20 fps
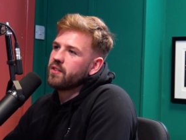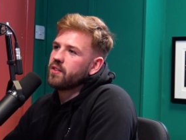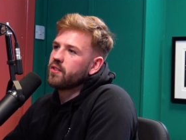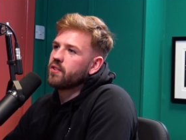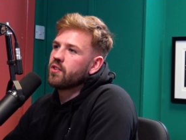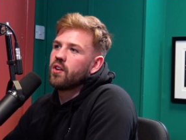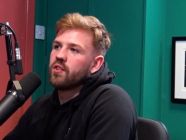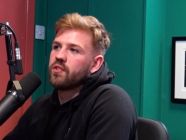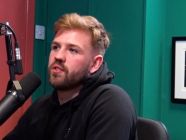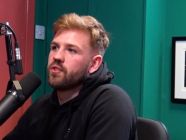you're
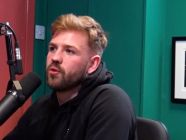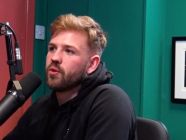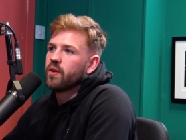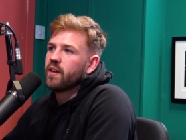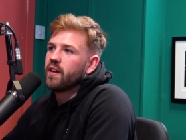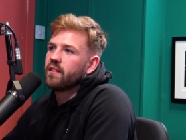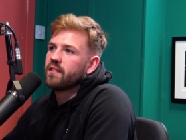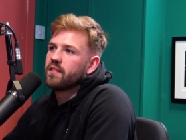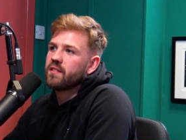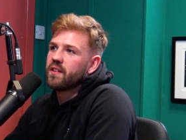not doing
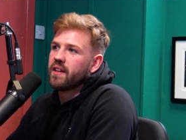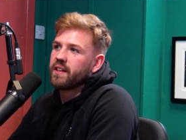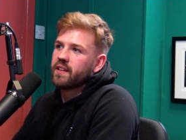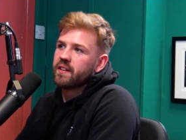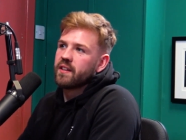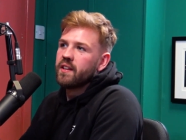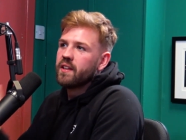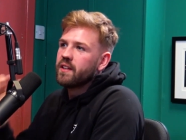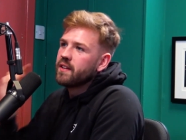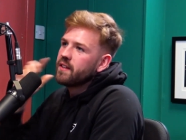it. Like
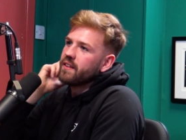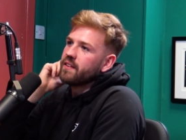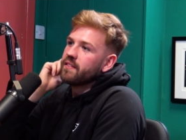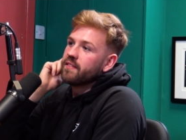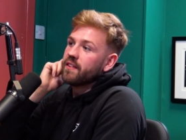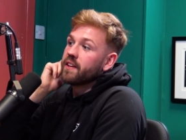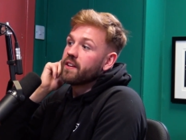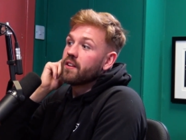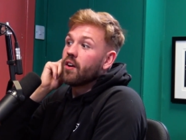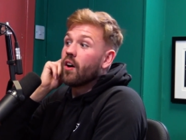they
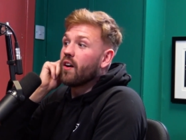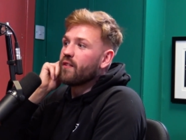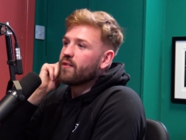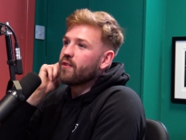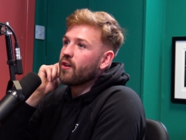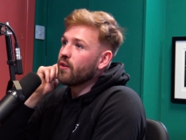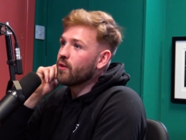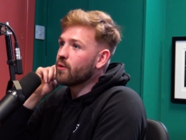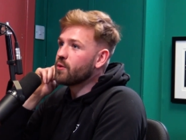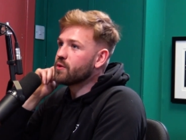think, oh, I've
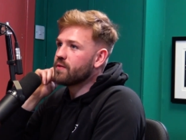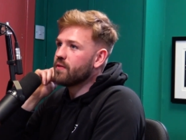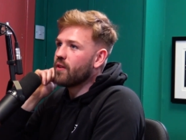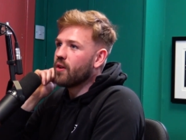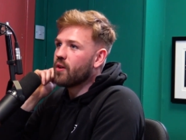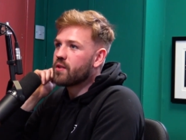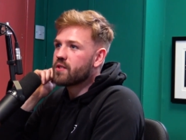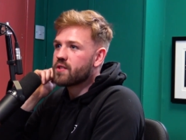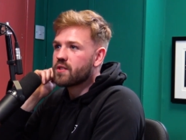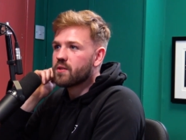got loads of
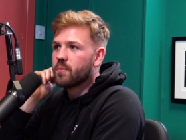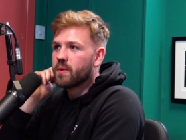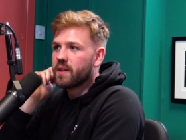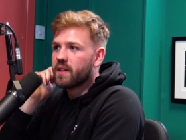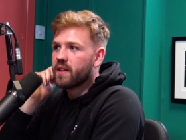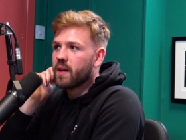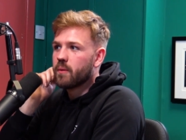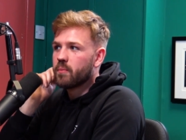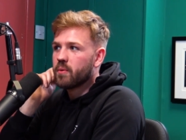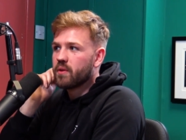followers. And I'm like,
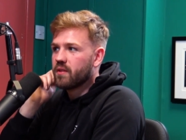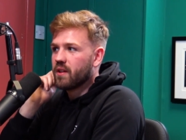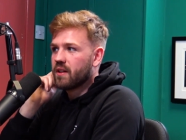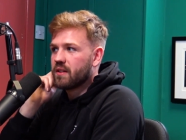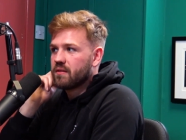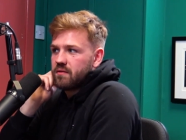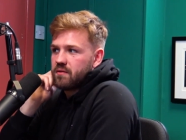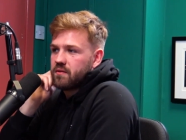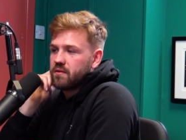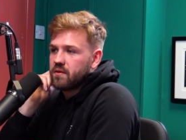yeah, but like,
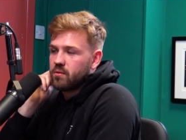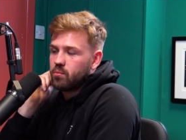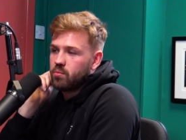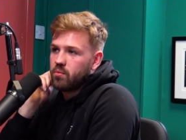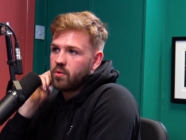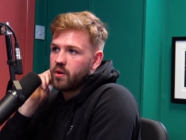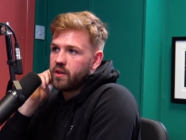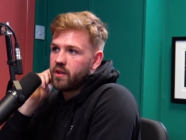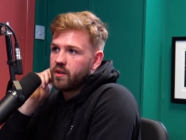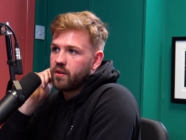
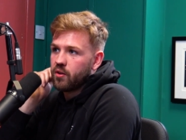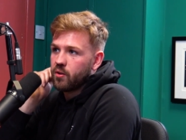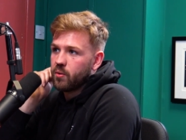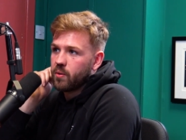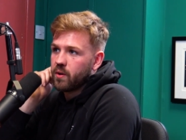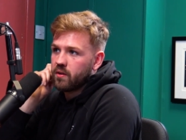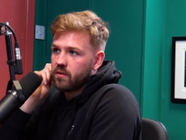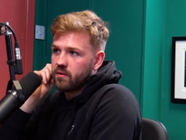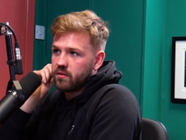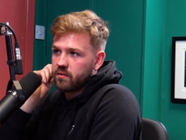what are you gonna do
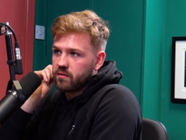with?